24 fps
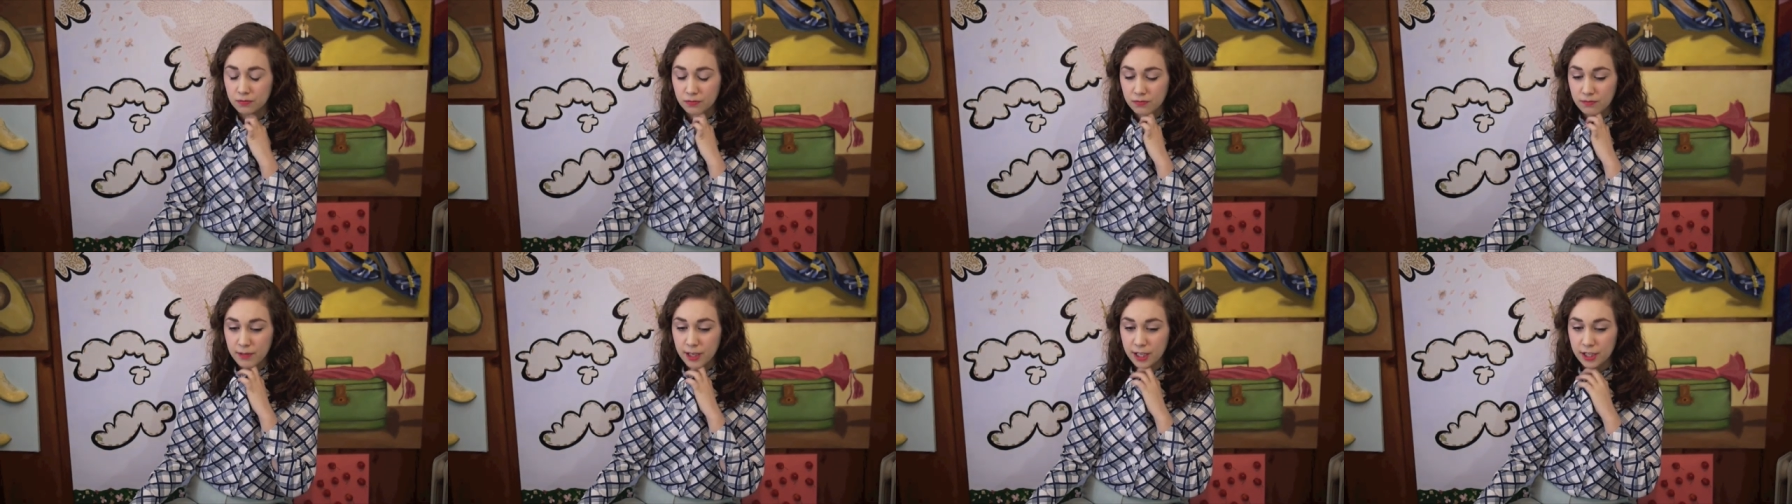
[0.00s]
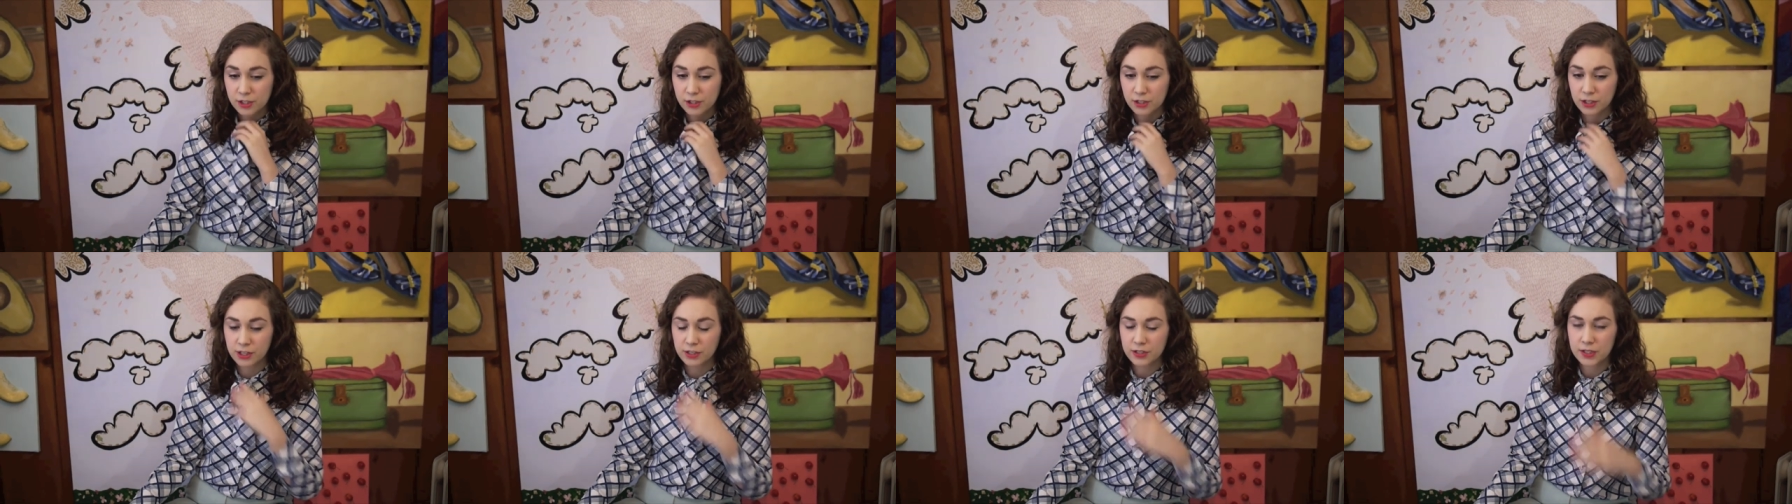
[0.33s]
make
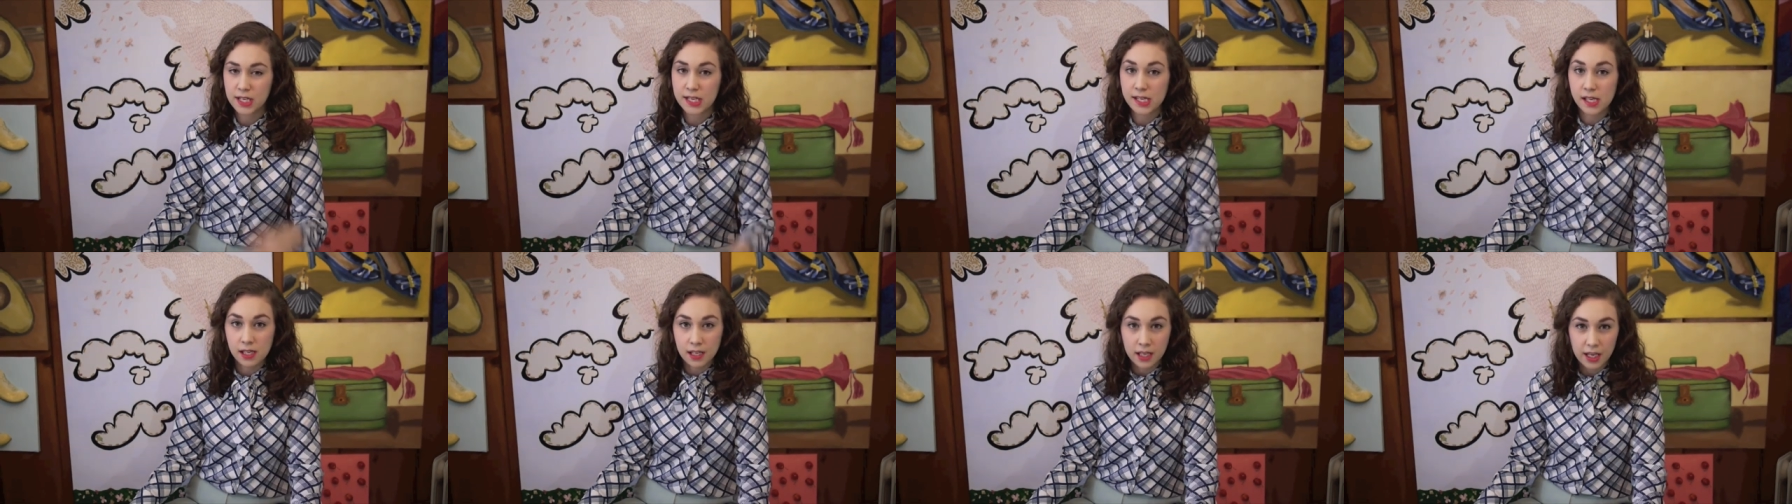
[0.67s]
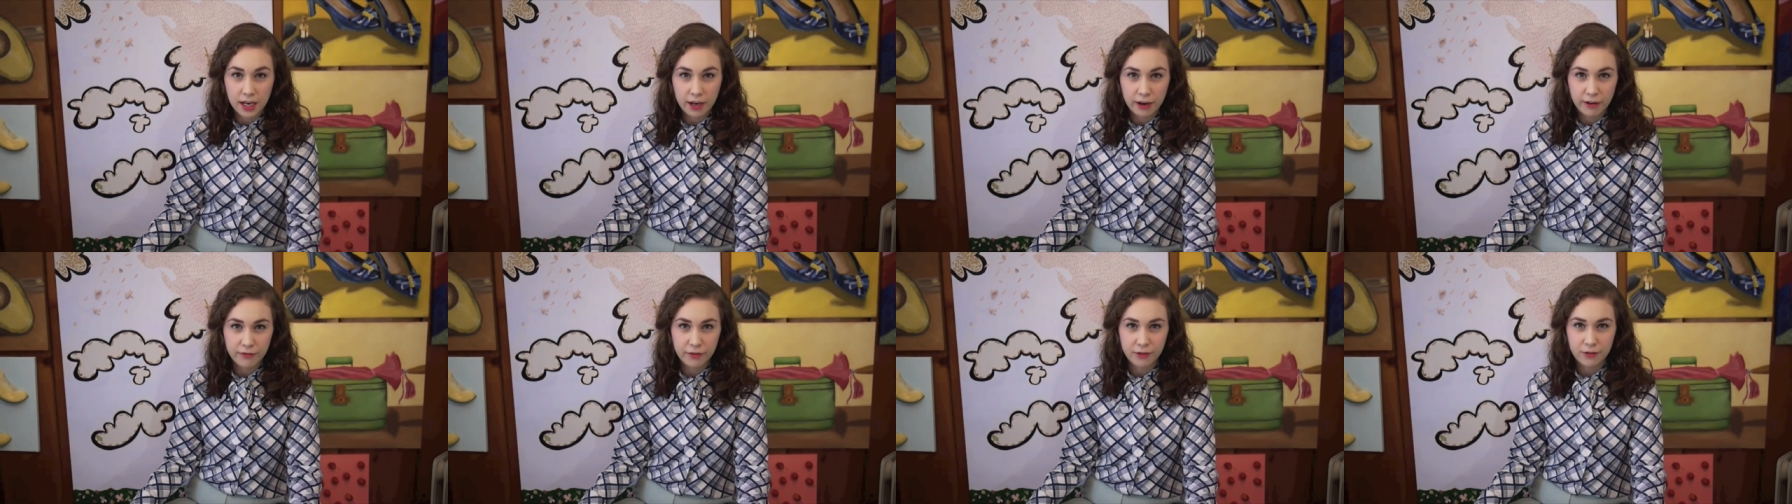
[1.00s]
sure you're taking
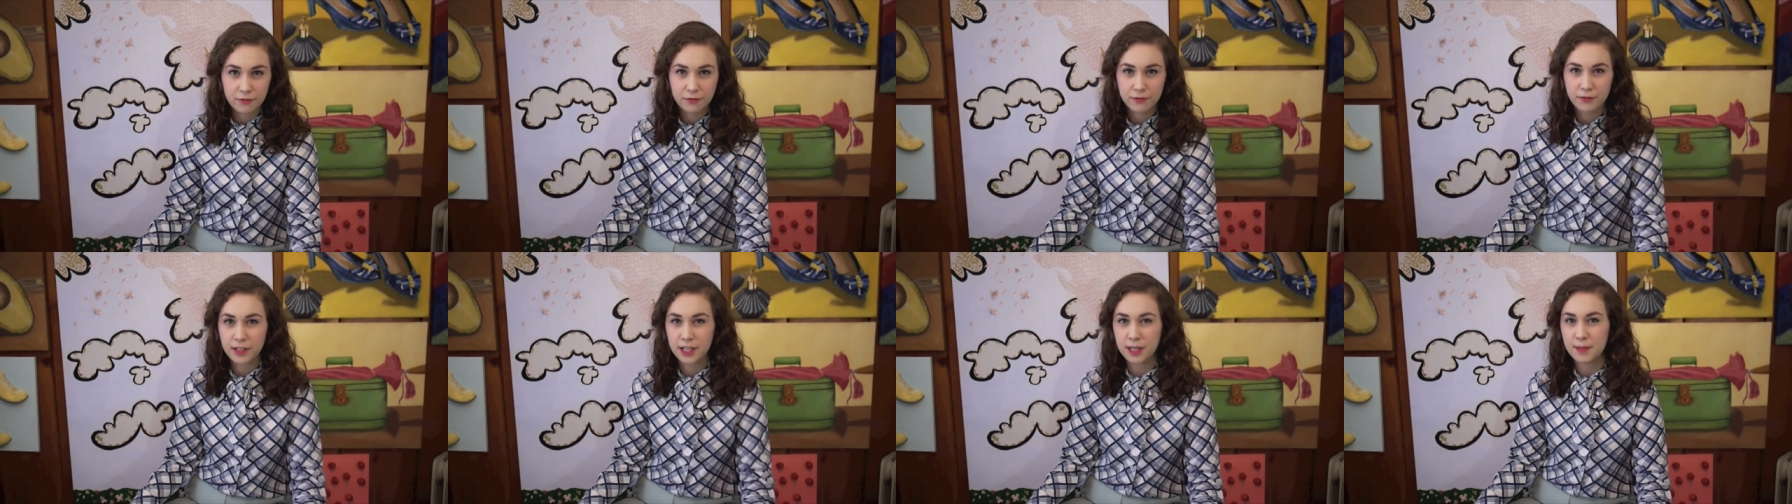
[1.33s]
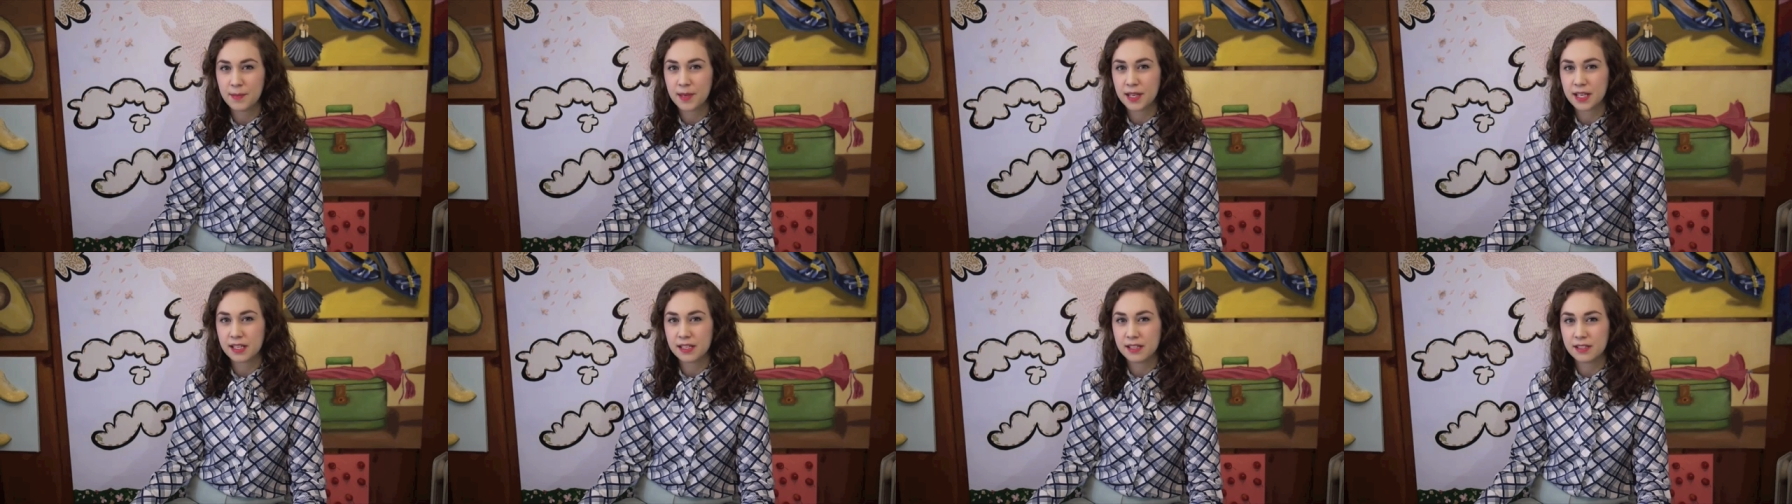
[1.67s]
care of your feet
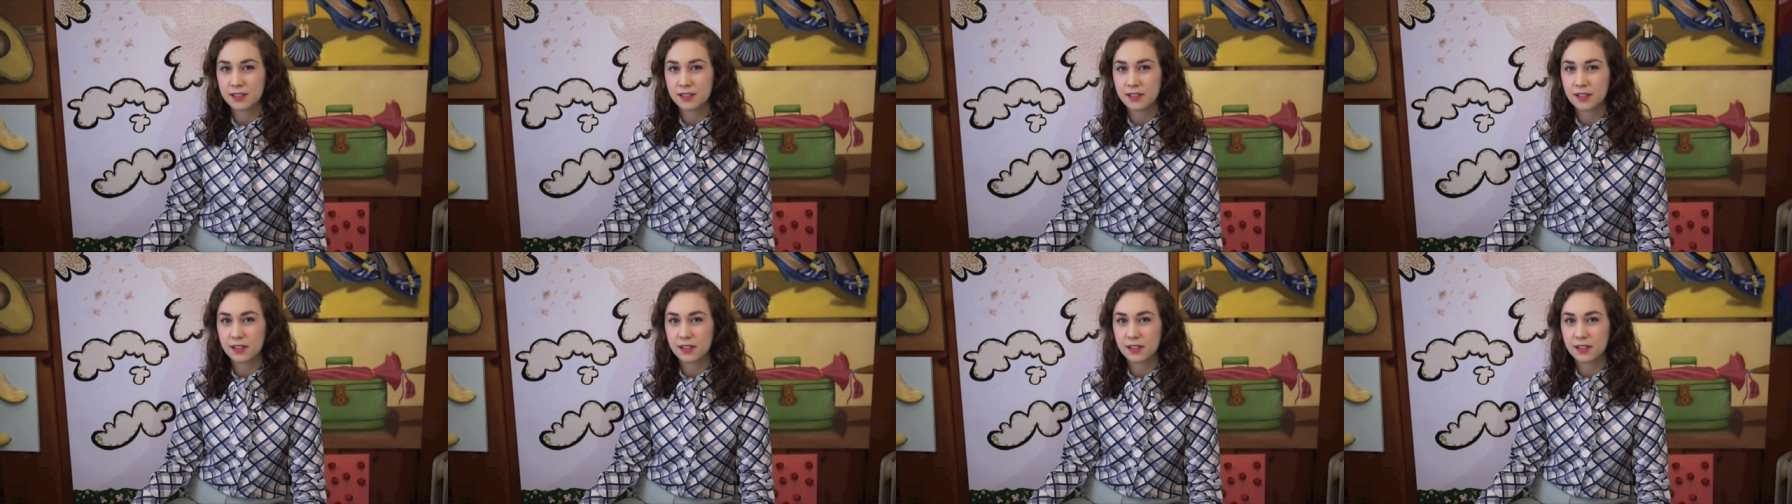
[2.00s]
because